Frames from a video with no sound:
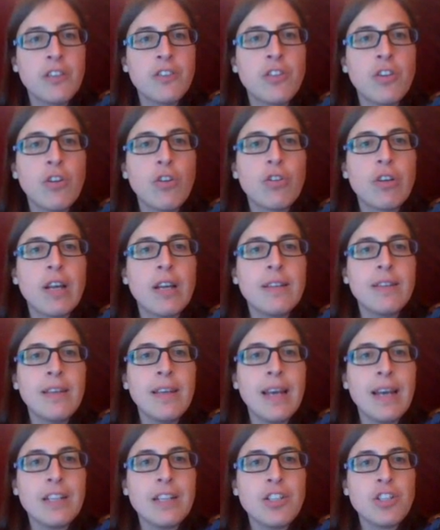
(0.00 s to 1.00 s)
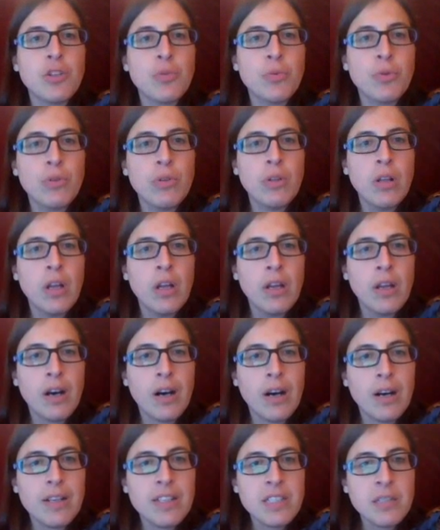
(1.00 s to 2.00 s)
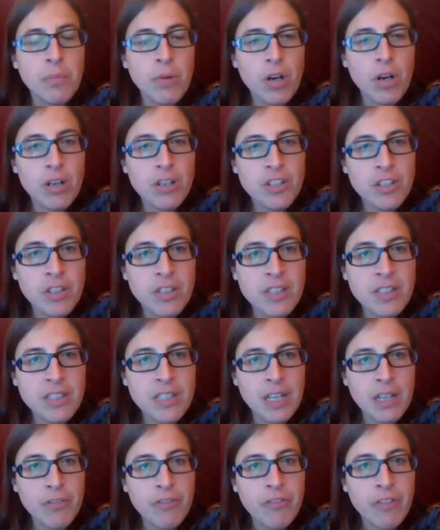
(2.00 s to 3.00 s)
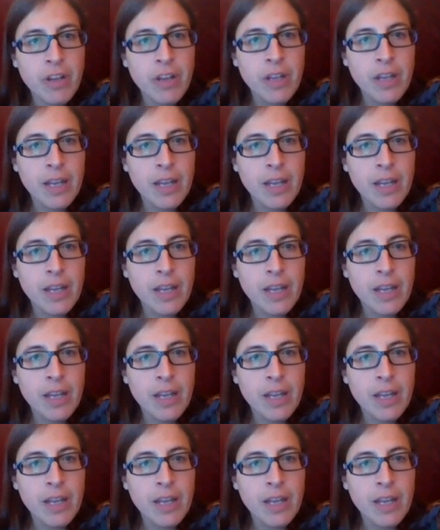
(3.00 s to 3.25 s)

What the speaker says: to look at the actual ice margin itself.